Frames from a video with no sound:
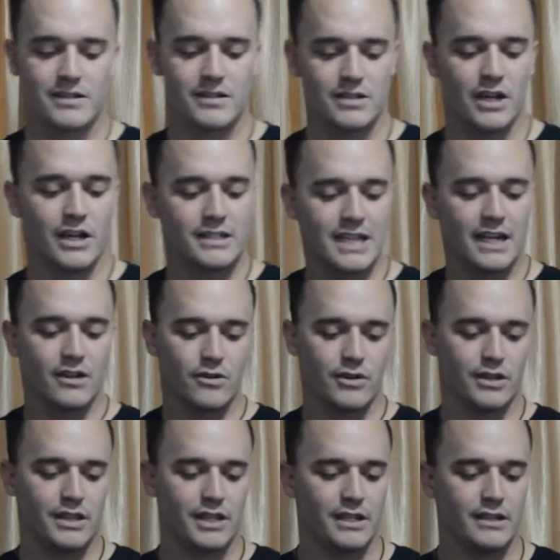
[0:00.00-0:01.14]
So sorry, 2
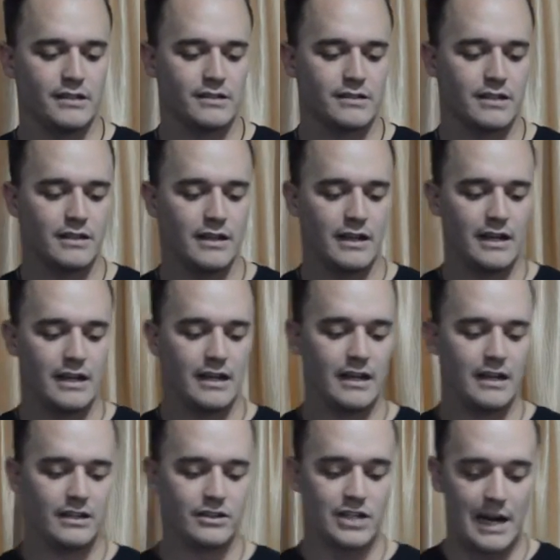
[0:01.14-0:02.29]
Corinthians
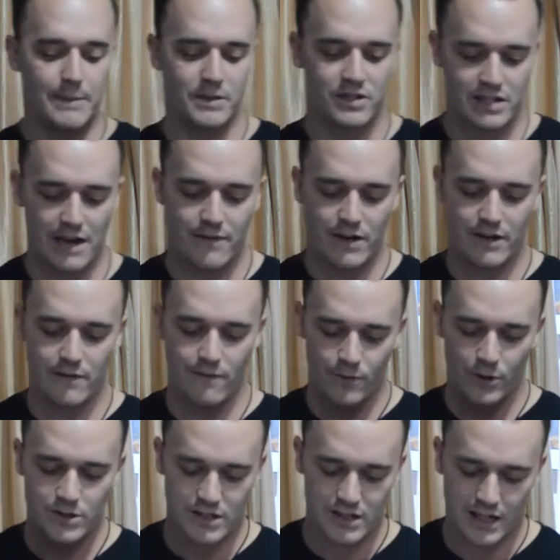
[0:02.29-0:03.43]
chapter 7,
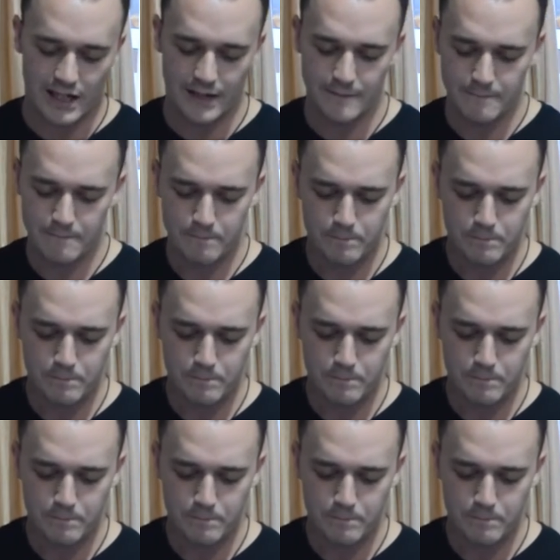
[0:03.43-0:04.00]
verse 9.